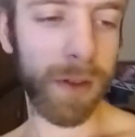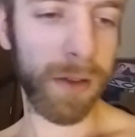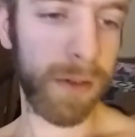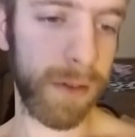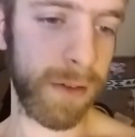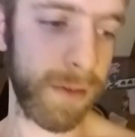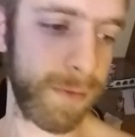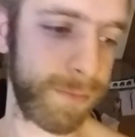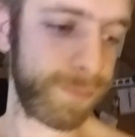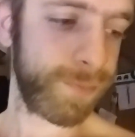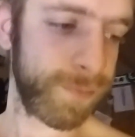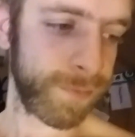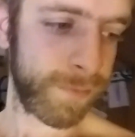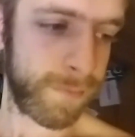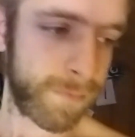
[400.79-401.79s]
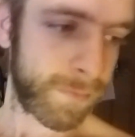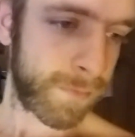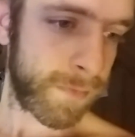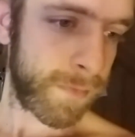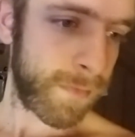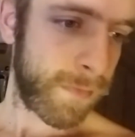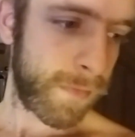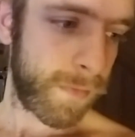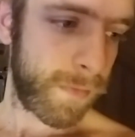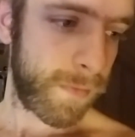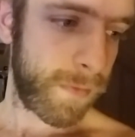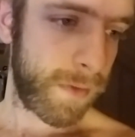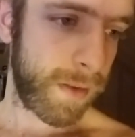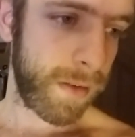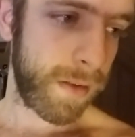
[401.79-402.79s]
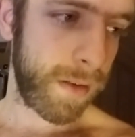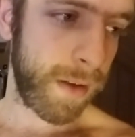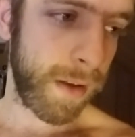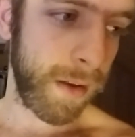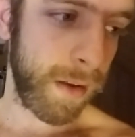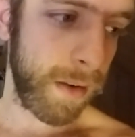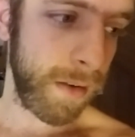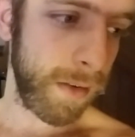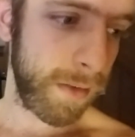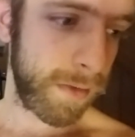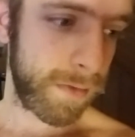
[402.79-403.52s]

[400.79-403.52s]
Um, and